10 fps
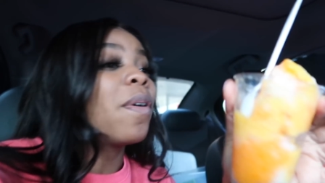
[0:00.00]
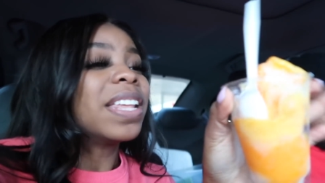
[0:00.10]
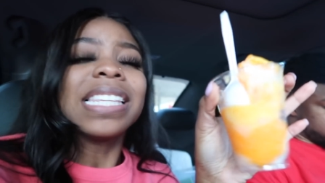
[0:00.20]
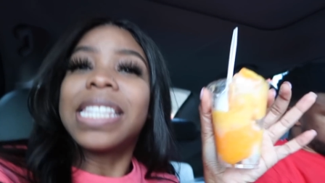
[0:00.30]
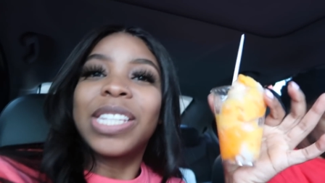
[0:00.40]
well,
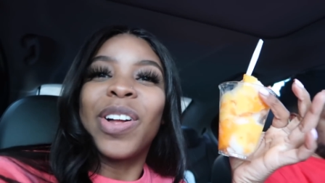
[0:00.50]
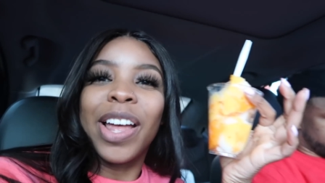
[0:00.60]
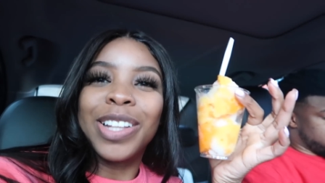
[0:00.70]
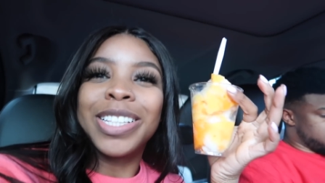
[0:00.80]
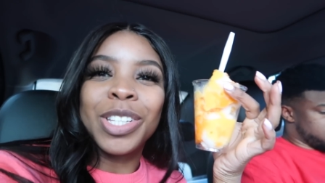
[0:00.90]
this is still
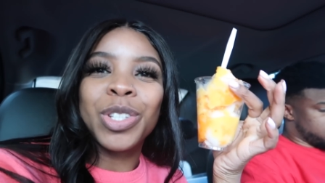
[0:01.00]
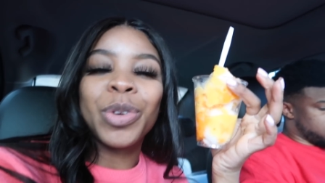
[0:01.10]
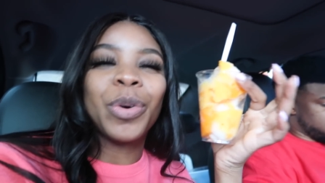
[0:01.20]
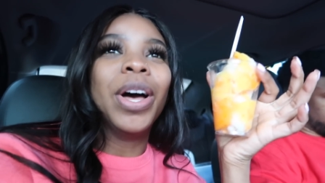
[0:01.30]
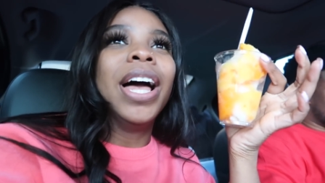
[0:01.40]
healthy
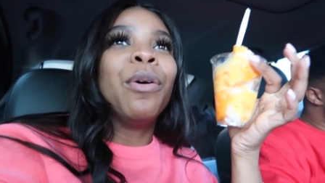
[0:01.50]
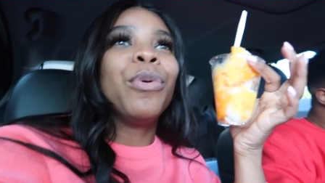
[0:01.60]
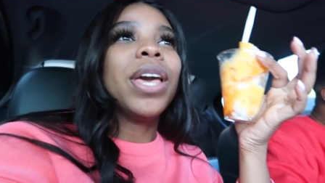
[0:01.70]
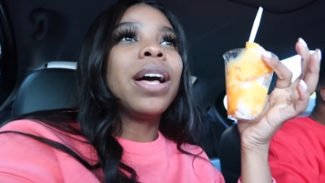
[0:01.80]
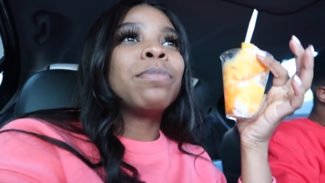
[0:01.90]
too.
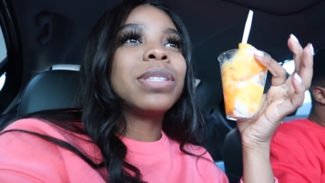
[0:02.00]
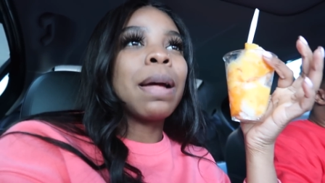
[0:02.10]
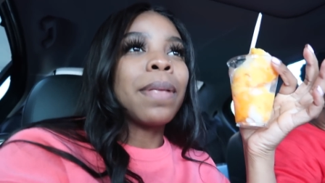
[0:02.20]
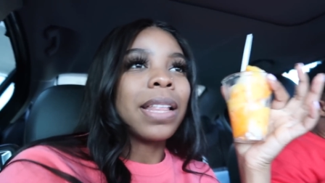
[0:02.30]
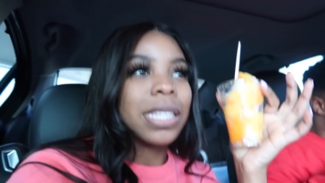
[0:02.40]
We um
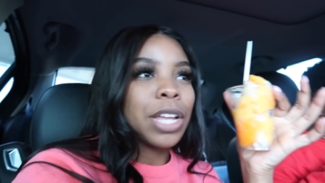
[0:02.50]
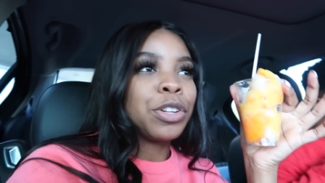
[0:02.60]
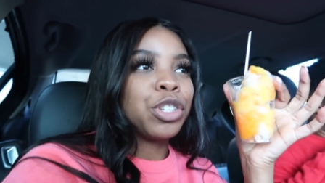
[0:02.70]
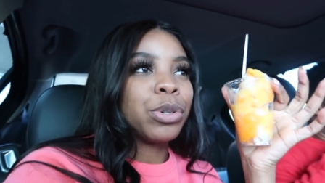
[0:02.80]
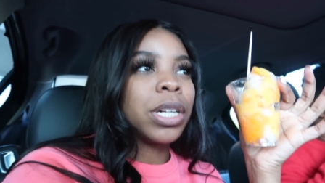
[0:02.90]
stopped at this
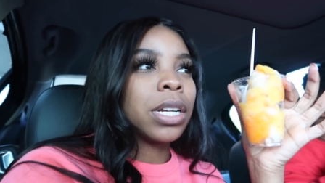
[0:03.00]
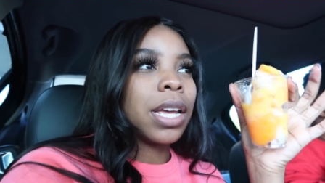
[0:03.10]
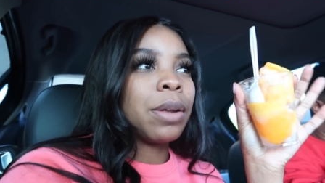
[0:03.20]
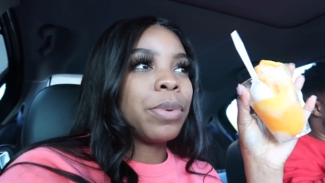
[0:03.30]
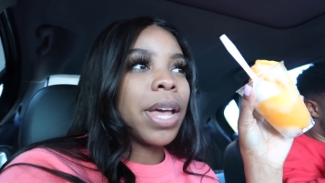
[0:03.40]
other truck
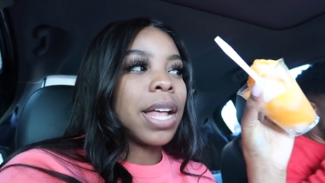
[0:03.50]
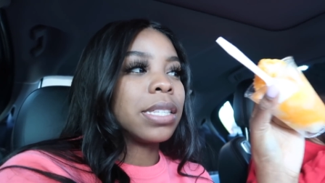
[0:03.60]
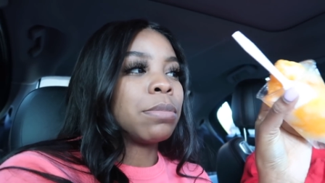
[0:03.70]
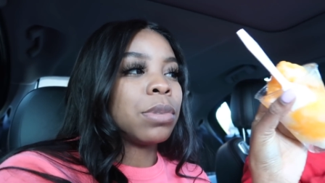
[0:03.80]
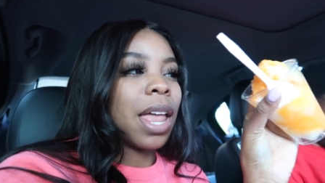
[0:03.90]
and we
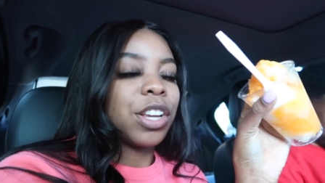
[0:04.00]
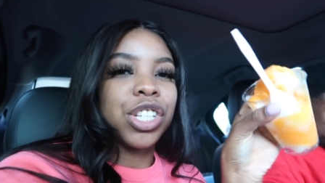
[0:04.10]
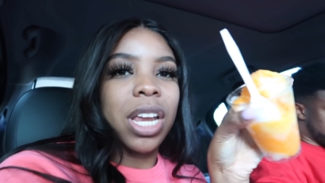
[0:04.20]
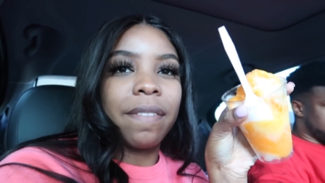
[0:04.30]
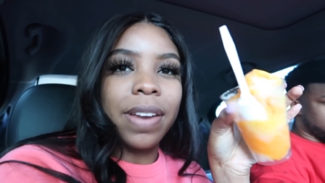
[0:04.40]
got some like
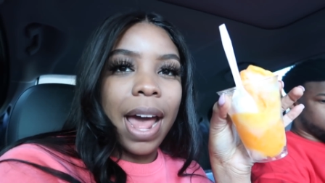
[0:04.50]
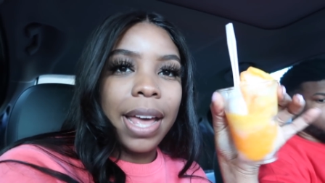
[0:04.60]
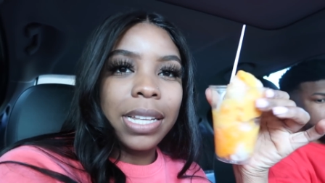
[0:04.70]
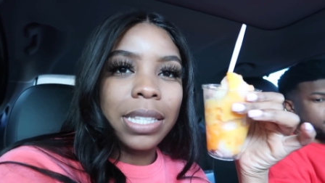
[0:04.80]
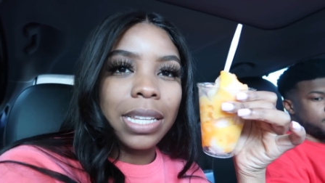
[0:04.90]
shaved
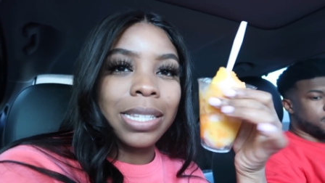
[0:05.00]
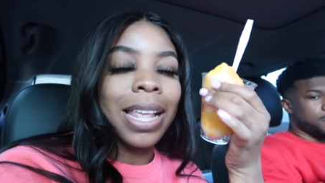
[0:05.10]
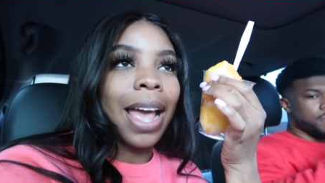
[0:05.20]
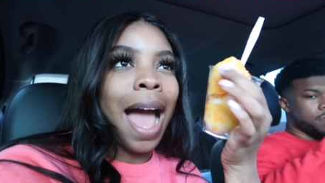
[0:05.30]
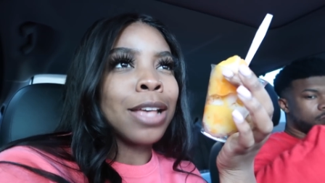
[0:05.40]
ice. It's
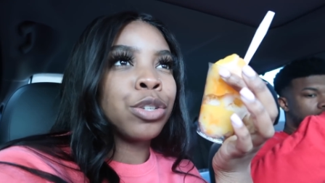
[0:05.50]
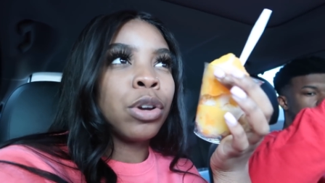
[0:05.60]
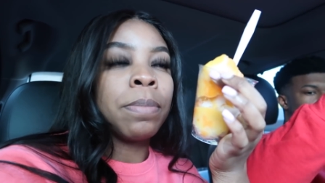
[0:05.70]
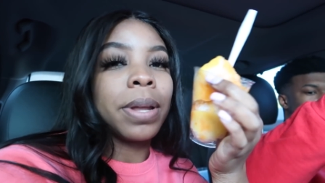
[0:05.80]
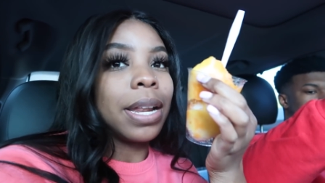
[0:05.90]
like ice
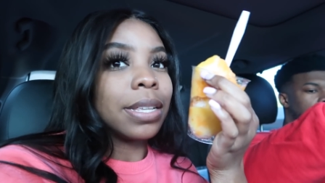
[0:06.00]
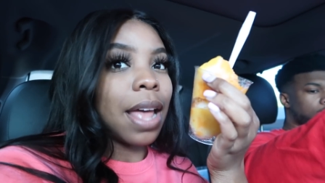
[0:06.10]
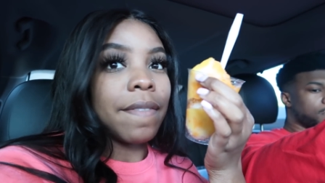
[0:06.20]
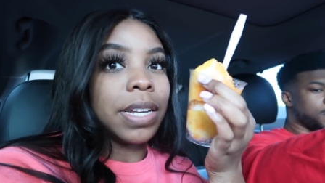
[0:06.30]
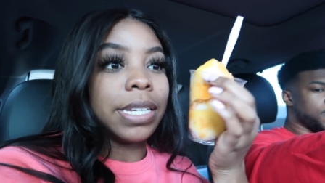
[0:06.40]
cream, but it
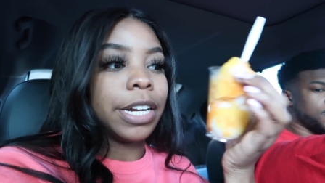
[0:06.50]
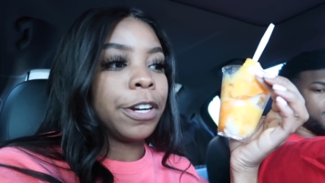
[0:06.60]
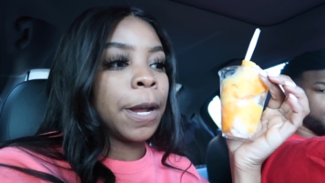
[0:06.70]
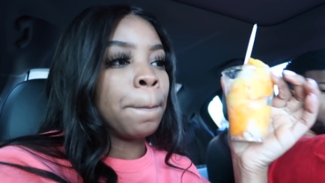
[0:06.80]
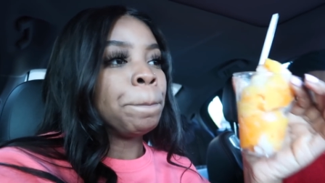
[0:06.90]
doesn't have any
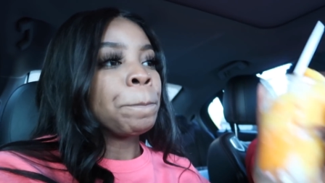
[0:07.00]
dairy